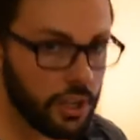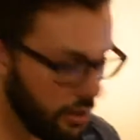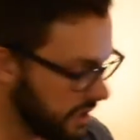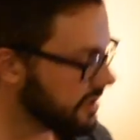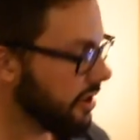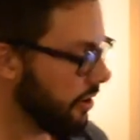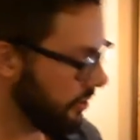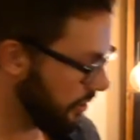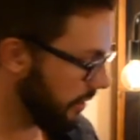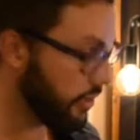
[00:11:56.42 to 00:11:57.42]
nice tone
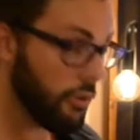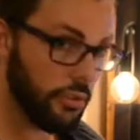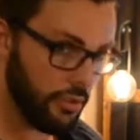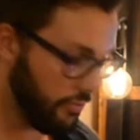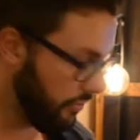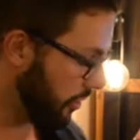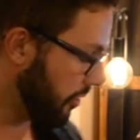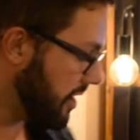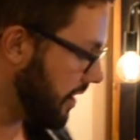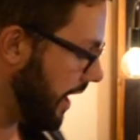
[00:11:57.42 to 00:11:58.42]
if you're
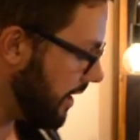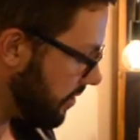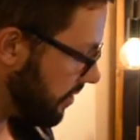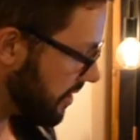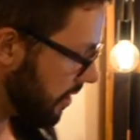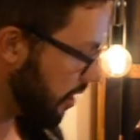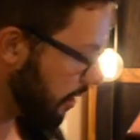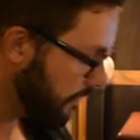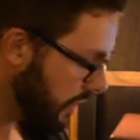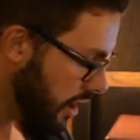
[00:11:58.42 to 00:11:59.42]
into that sort of
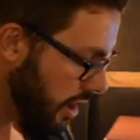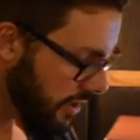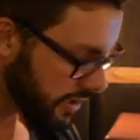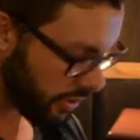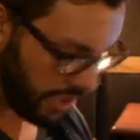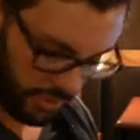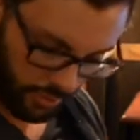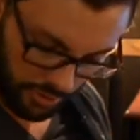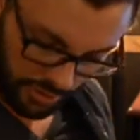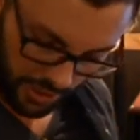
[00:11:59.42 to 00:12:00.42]
style. So another
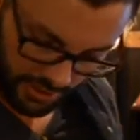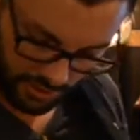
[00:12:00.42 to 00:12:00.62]
one we'd like to